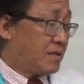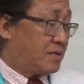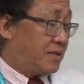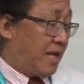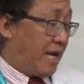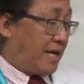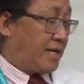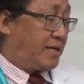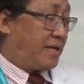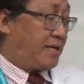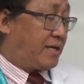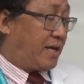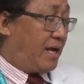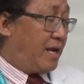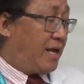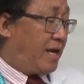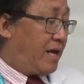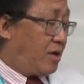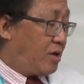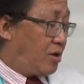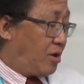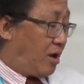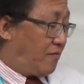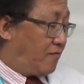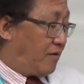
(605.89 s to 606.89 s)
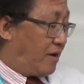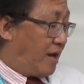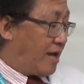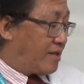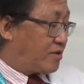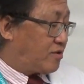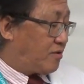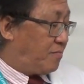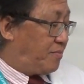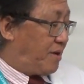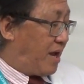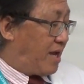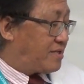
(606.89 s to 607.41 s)
Technically, you have a
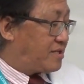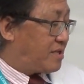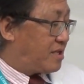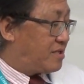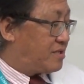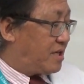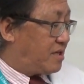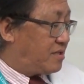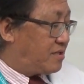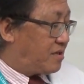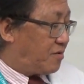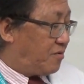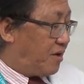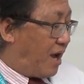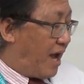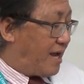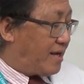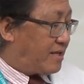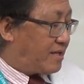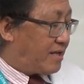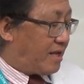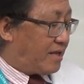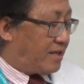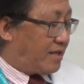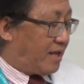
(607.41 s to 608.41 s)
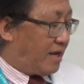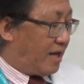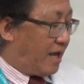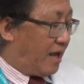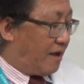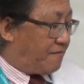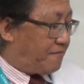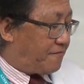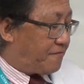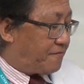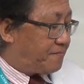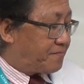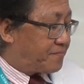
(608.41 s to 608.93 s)
lot of branches here, the right and the
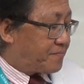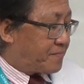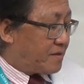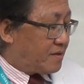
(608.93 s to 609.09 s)
left.